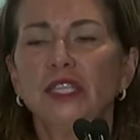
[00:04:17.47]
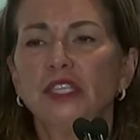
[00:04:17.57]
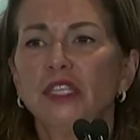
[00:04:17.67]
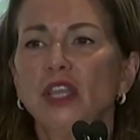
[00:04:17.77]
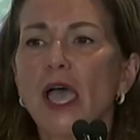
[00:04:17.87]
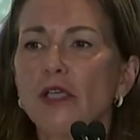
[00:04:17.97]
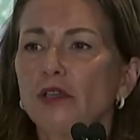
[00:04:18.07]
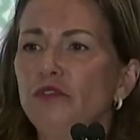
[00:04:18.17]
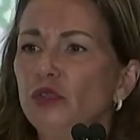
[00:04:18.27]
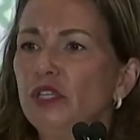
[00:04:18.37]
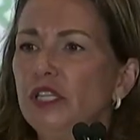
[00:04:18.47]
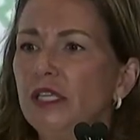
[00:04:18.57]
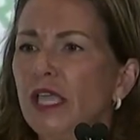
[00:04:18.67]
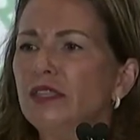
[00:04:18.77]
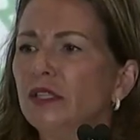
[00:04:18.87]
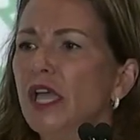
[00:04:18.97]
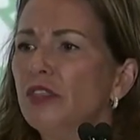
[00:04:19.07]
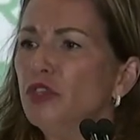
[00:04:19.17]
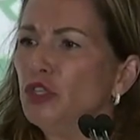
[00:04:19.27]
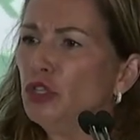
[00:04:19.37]
the lack of unity and the,
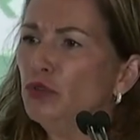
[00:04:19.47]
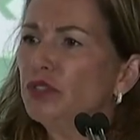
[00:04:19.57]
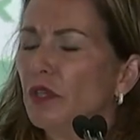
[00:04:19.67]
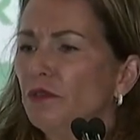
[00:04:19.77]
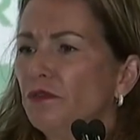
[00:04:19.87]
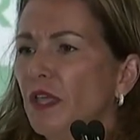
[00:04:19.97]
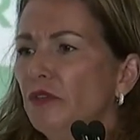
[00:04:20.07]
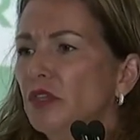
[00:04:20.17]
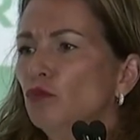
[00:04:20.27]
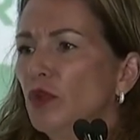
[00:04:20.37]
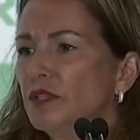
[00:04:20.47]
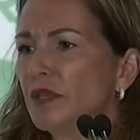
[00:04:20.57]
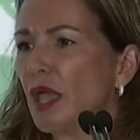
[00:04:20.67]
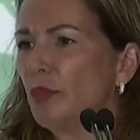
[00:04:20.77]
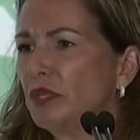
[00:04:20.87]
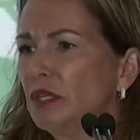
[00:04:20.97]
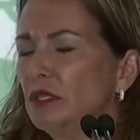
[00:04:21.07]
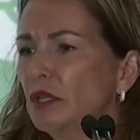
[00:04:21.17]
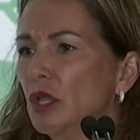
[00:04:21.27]
and the use of faith in what is happening